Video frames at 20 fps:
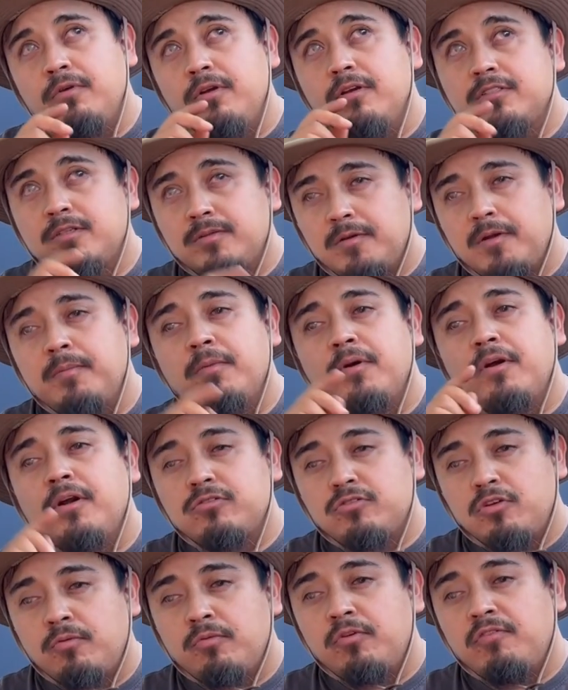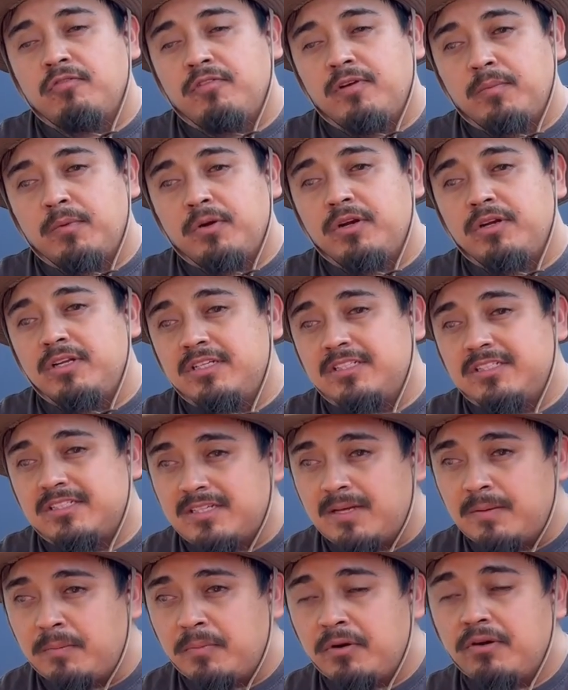September, October, November, and
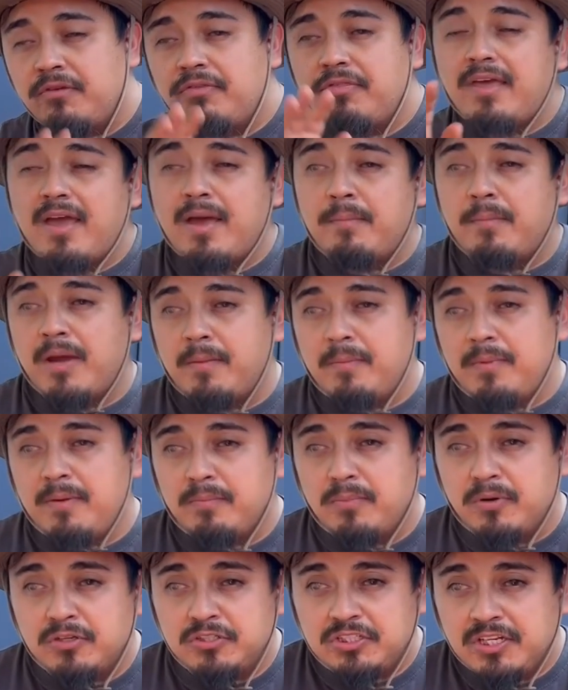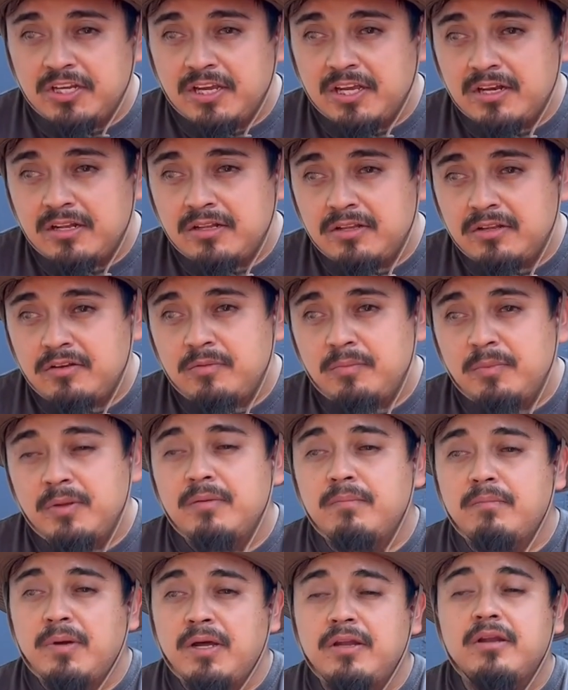December. That might be pushing it a little
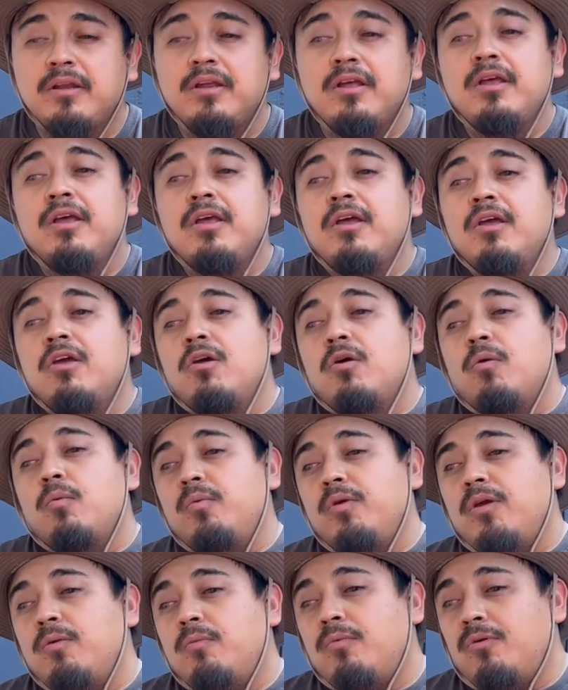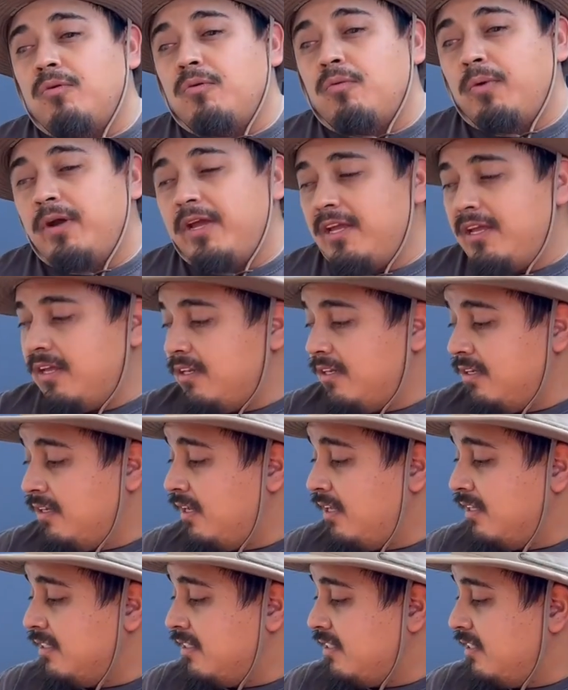bit, but we will wait
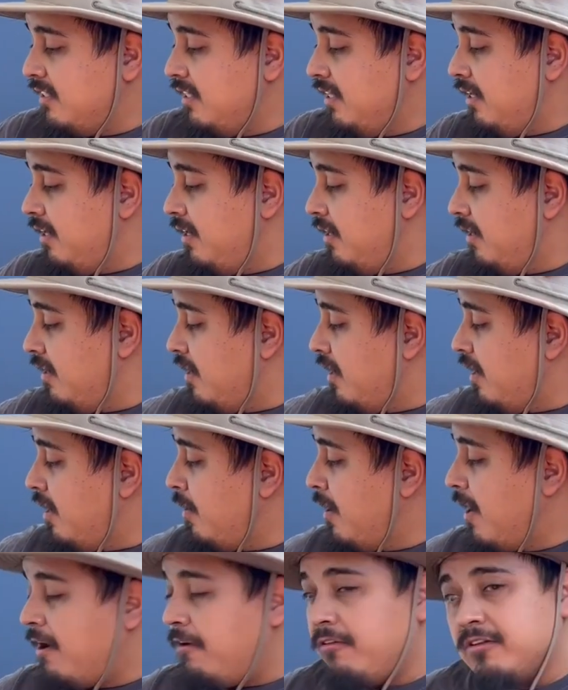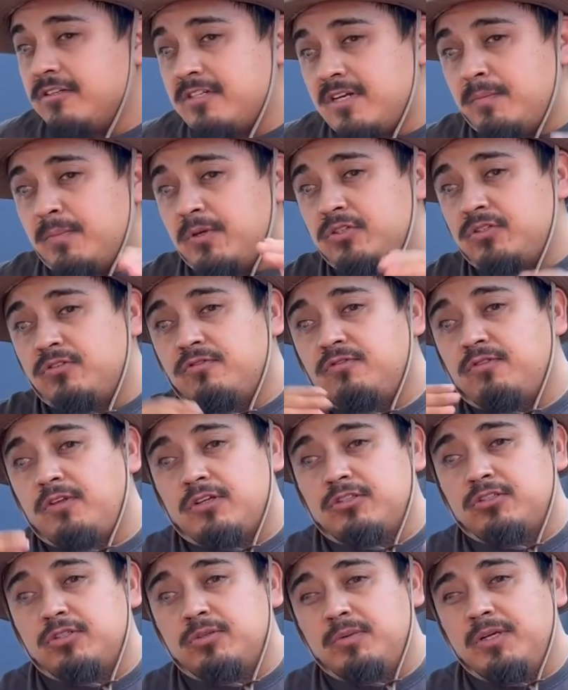and see how the temperature
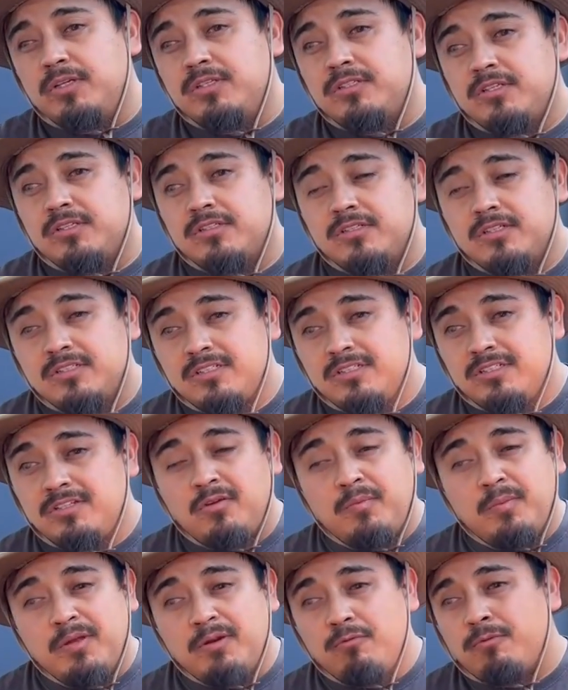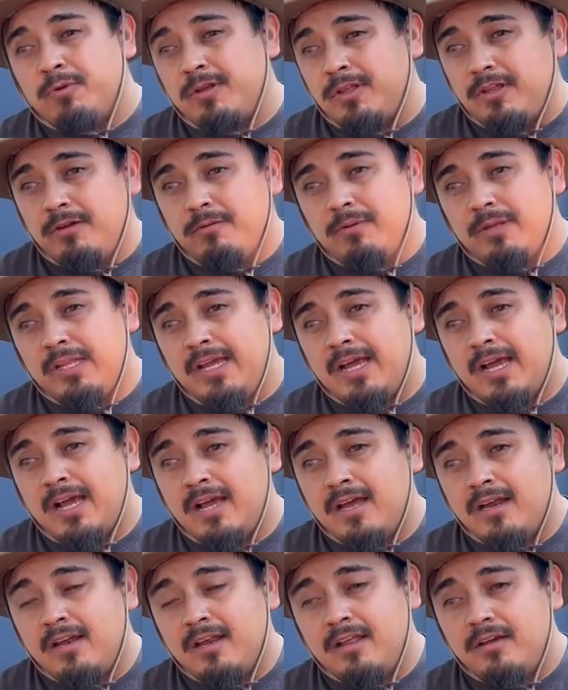fluctuates because it's still been really, really
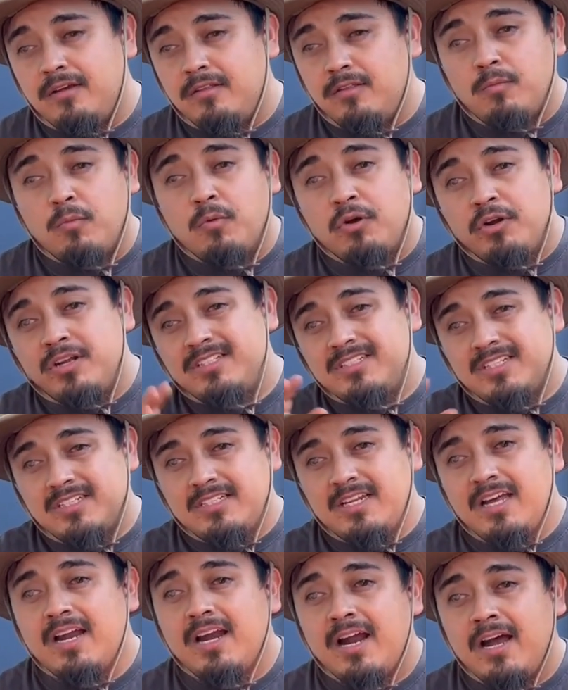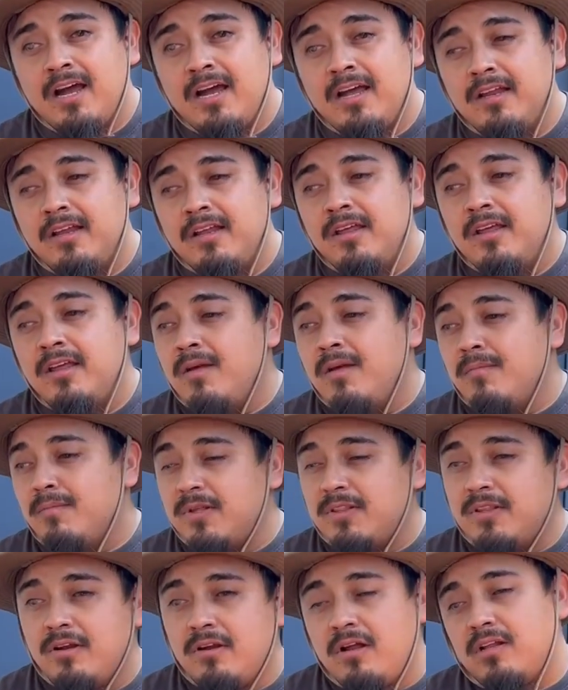hot. In the mornings, it's not hot,
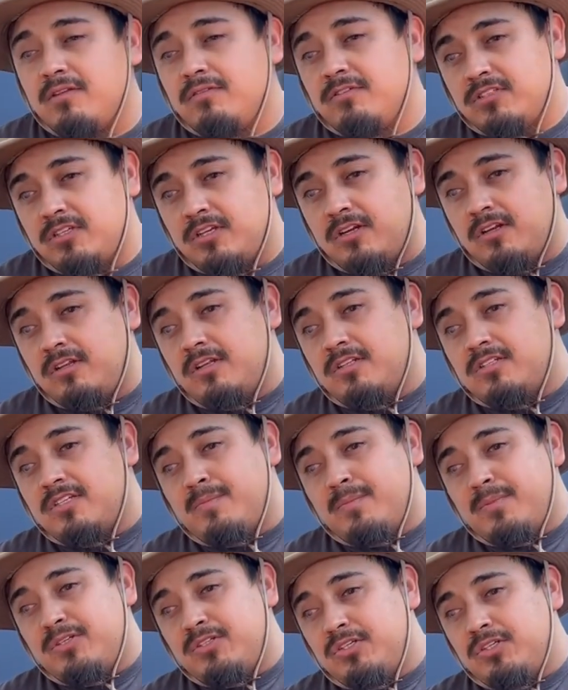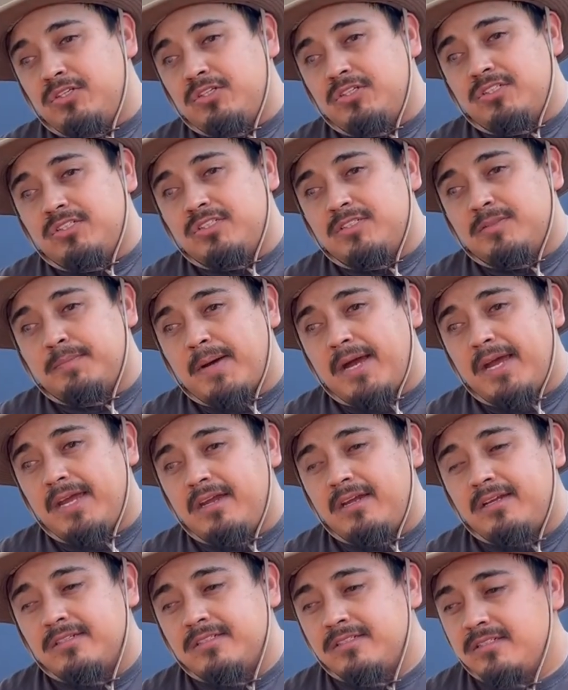but then all of a sudden, the temperature just
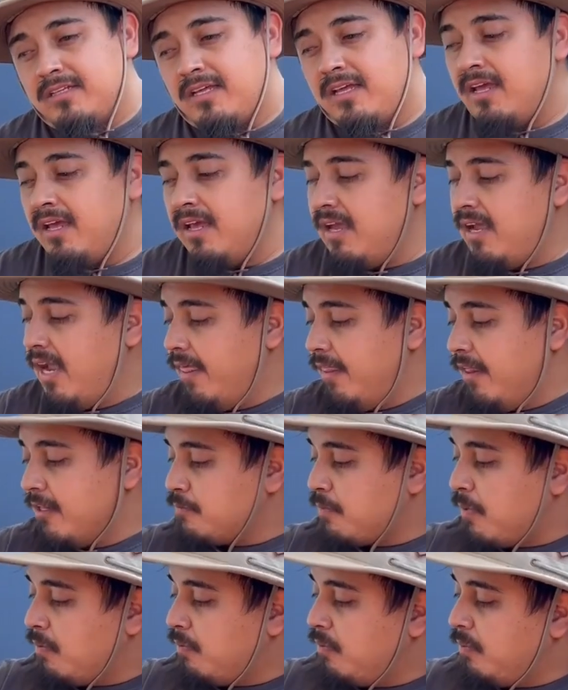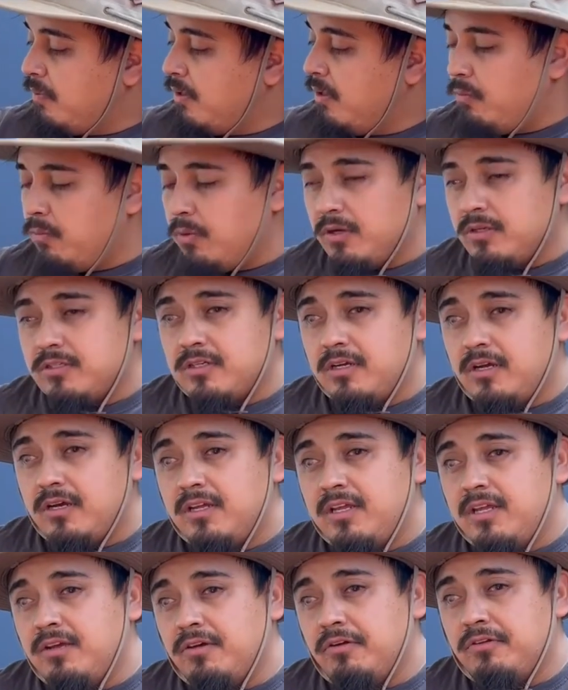spikes. And that's probably what
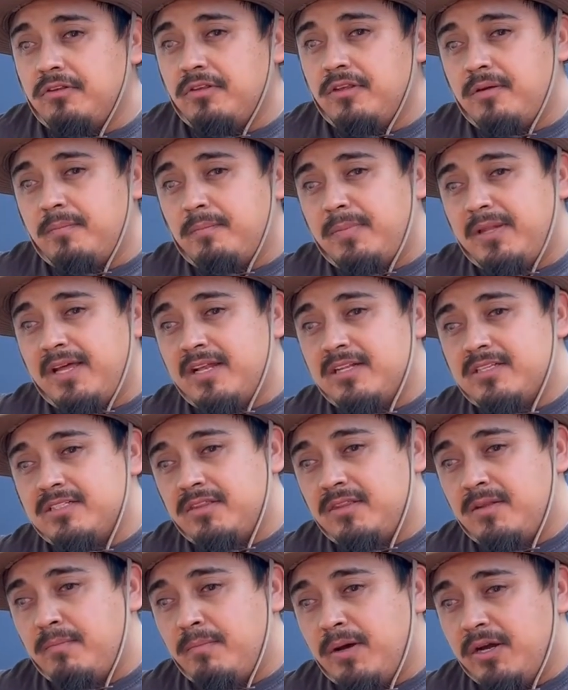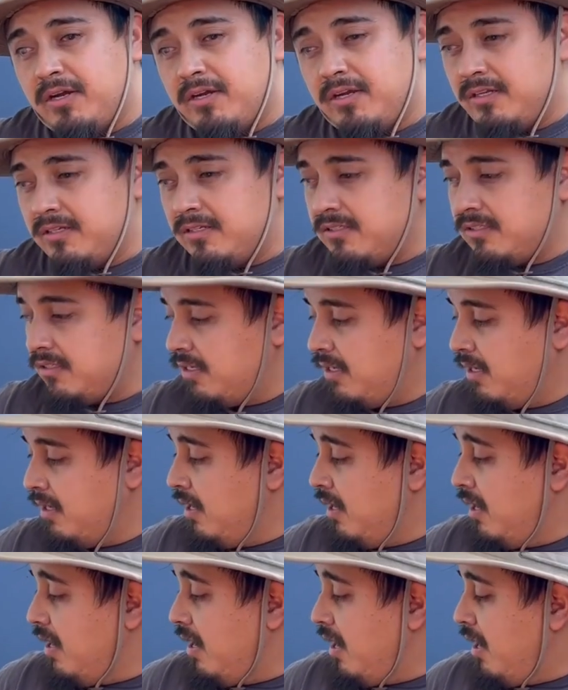killed the plants in the buckets.
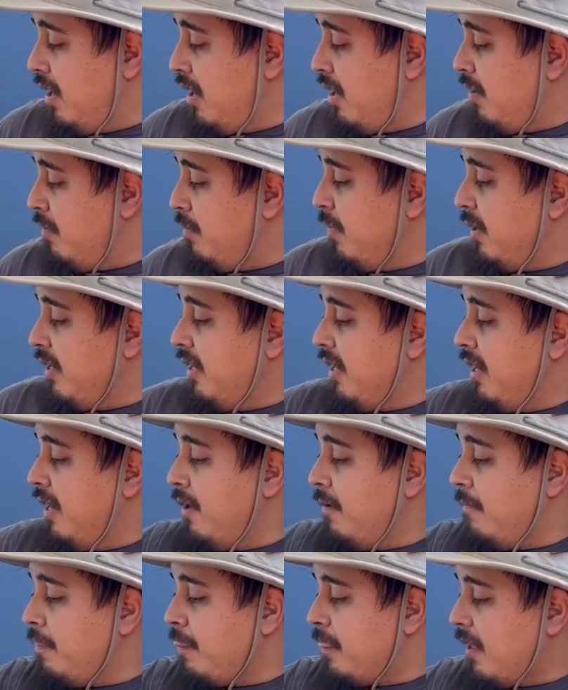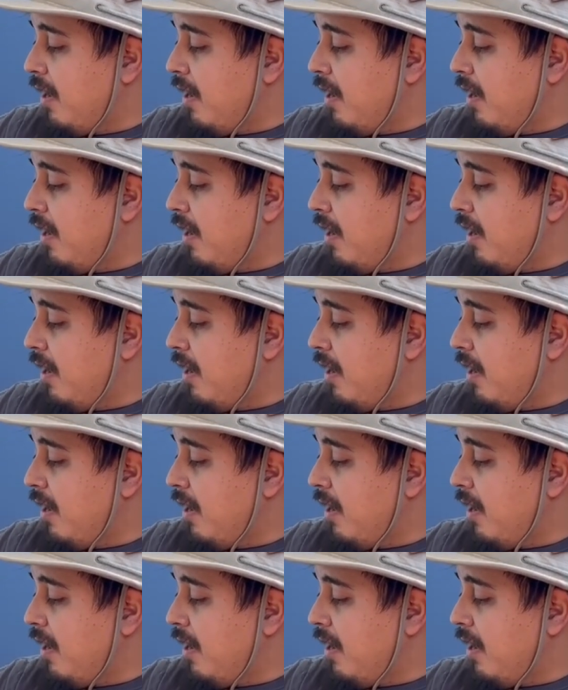But yeah,